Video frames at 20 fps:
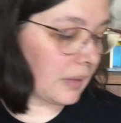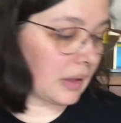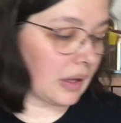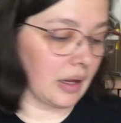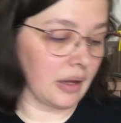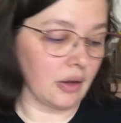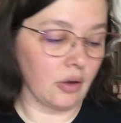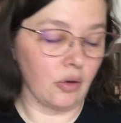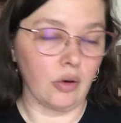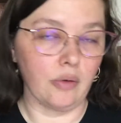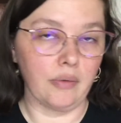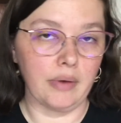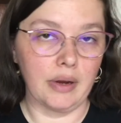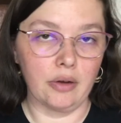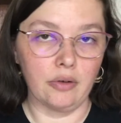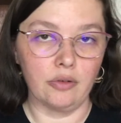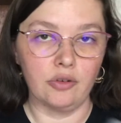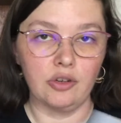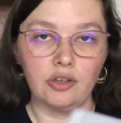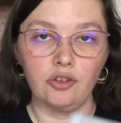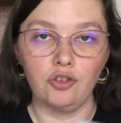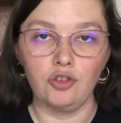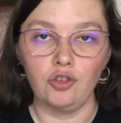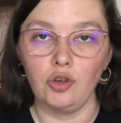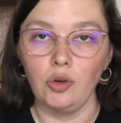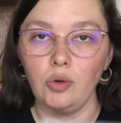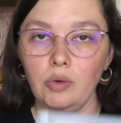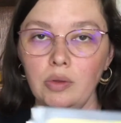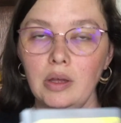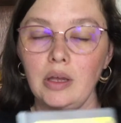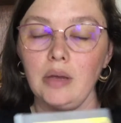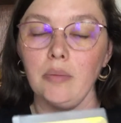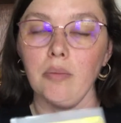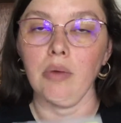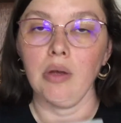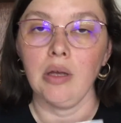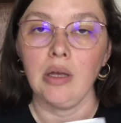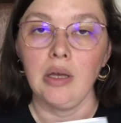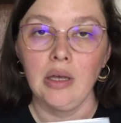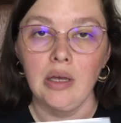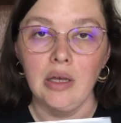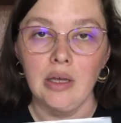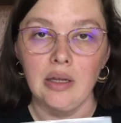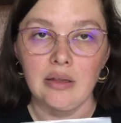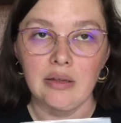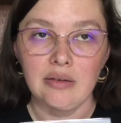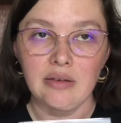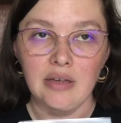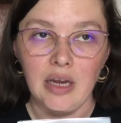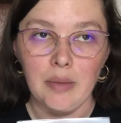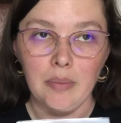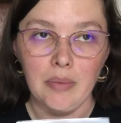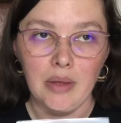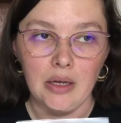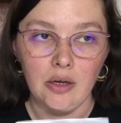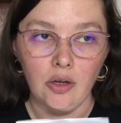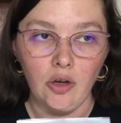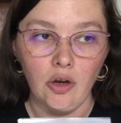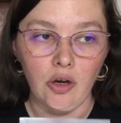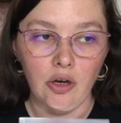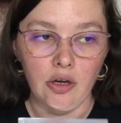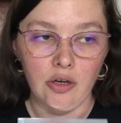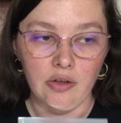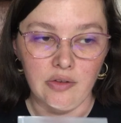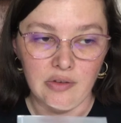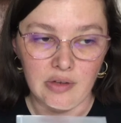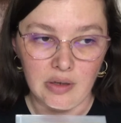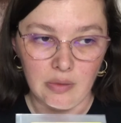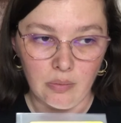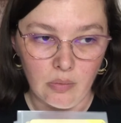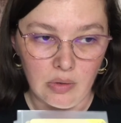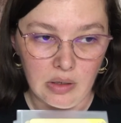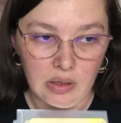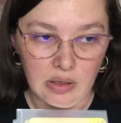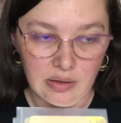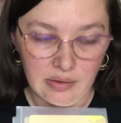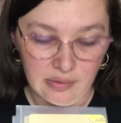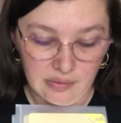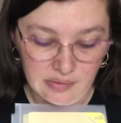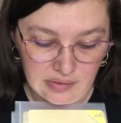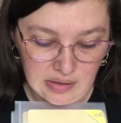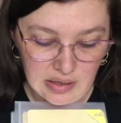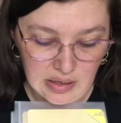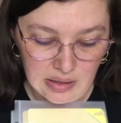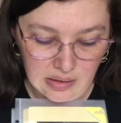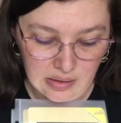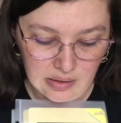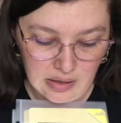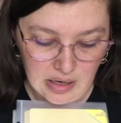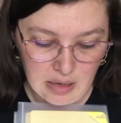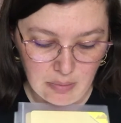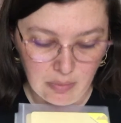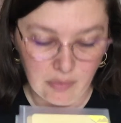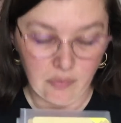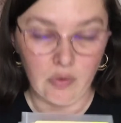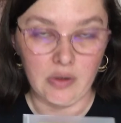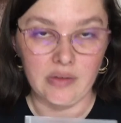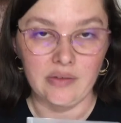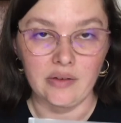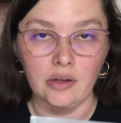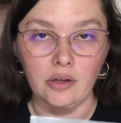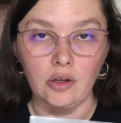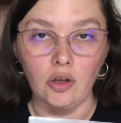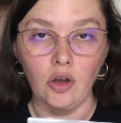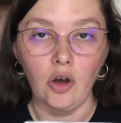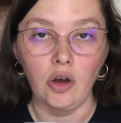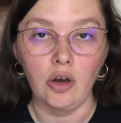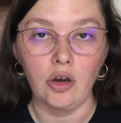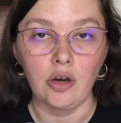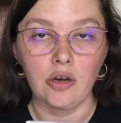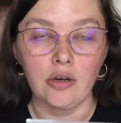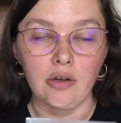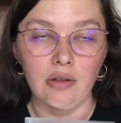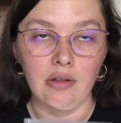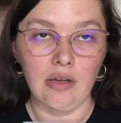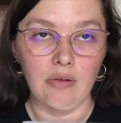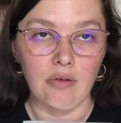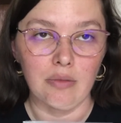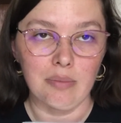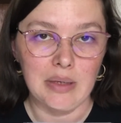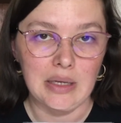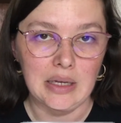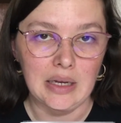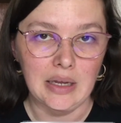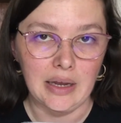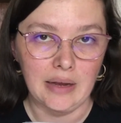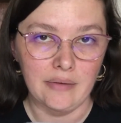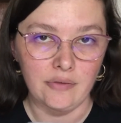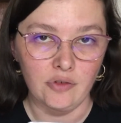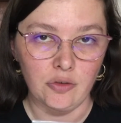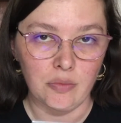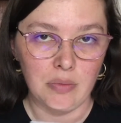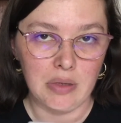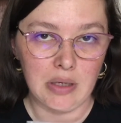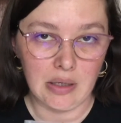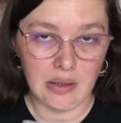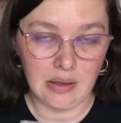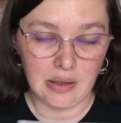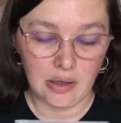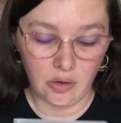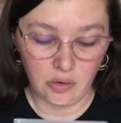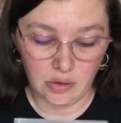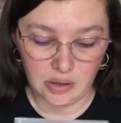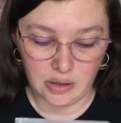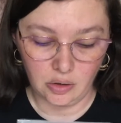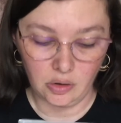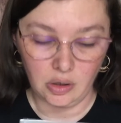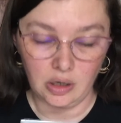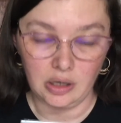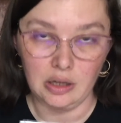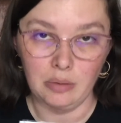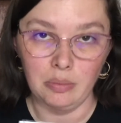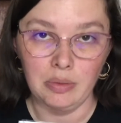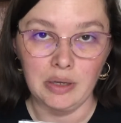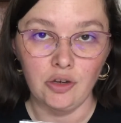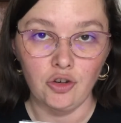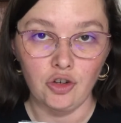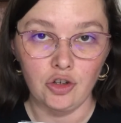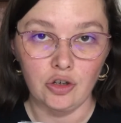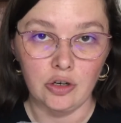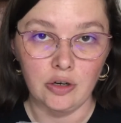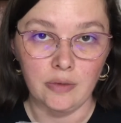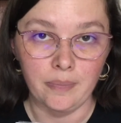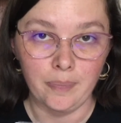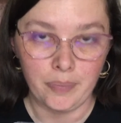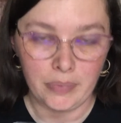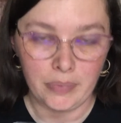I go around and show them the timeline cards, and we say the name of what's on the card. They repeat it after me, and they all get a look at the picture.